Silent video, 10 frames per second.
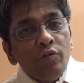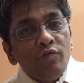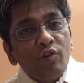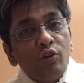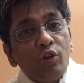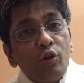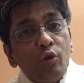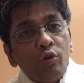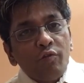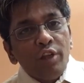for the
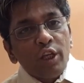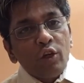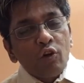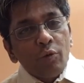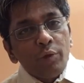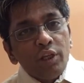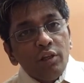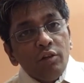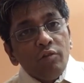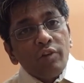growth of the economy,
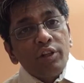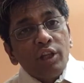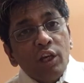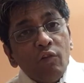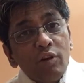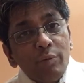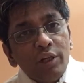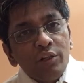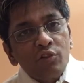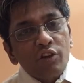what the
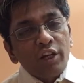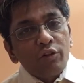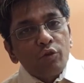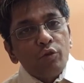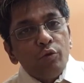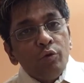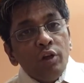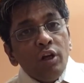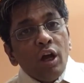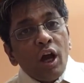government is trying to do,
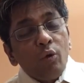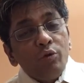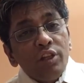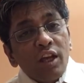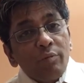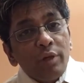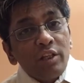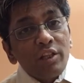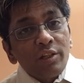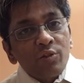how they are
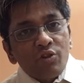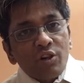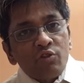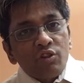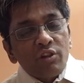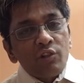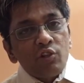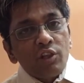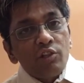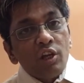bringing a structural
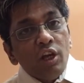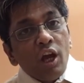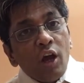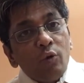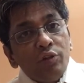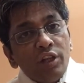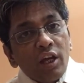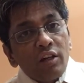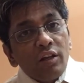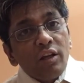change, how they
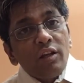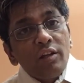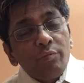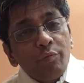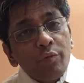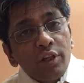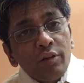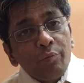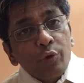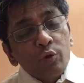are in
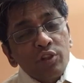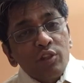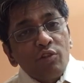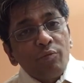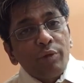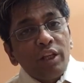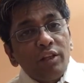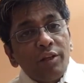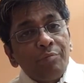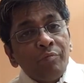a process of
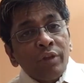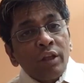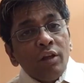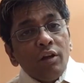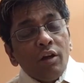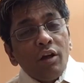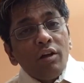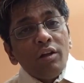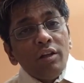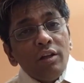bringing a